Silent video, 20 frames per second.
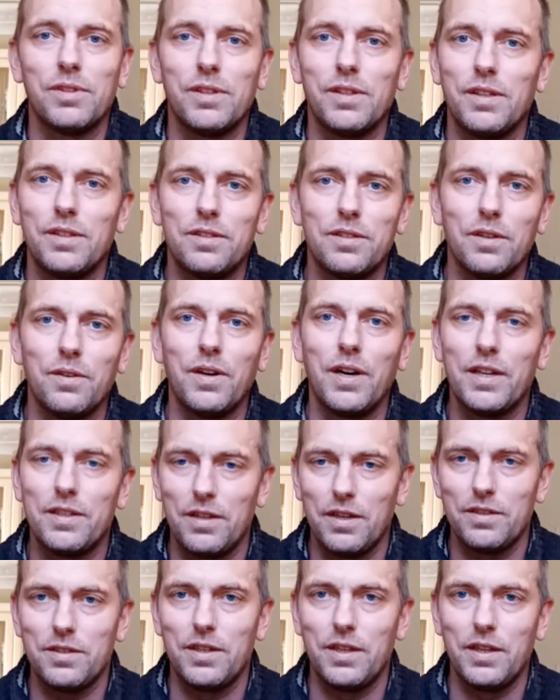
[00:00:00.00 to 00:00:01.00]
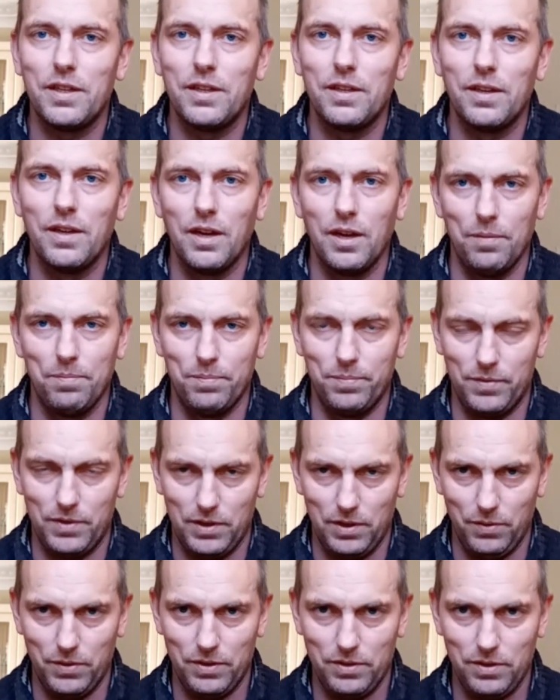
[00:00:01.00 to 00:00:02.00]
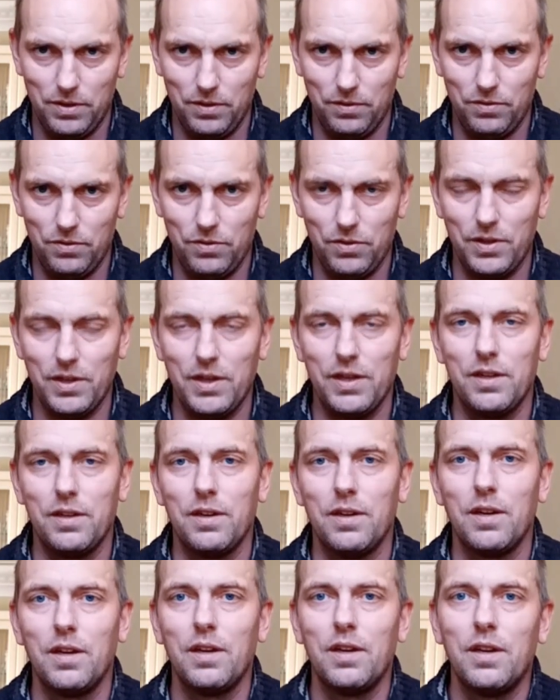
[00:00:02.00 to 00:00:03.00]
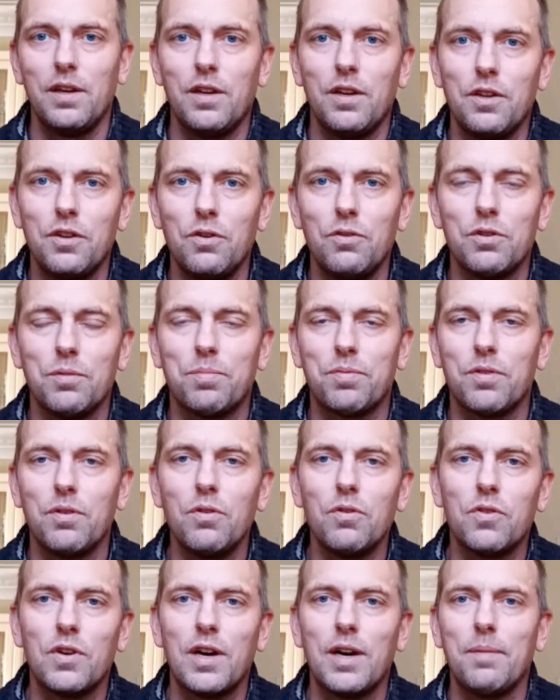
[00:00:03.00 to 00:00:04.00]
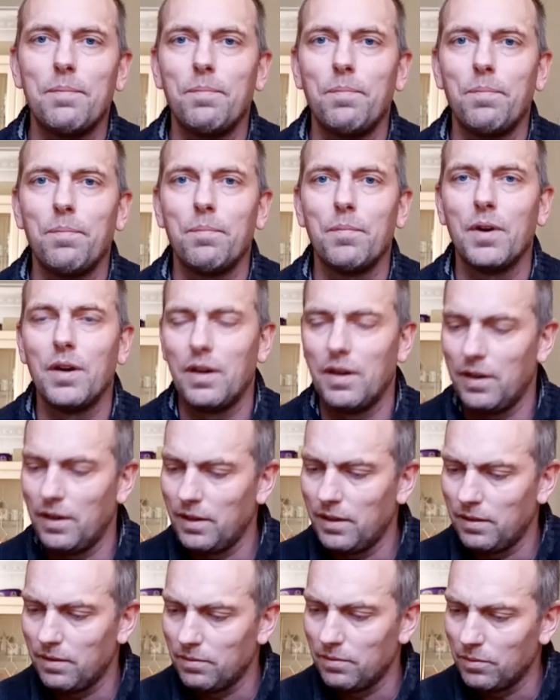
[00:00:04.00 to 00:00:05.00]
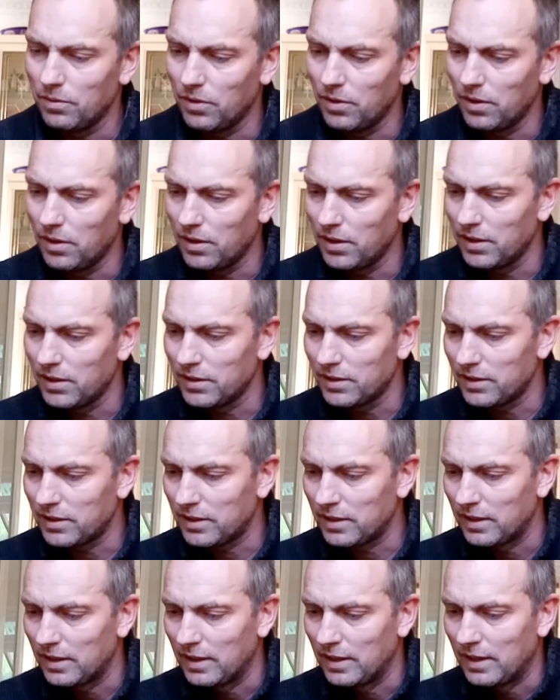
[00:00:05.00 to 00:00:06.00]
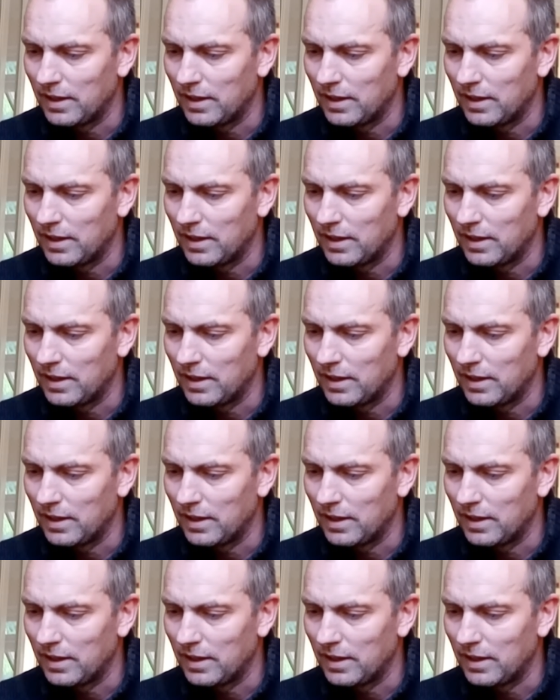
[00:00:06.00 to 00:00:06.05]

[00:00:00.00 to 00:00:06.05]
So I had to actually go into try and use a program. Mine was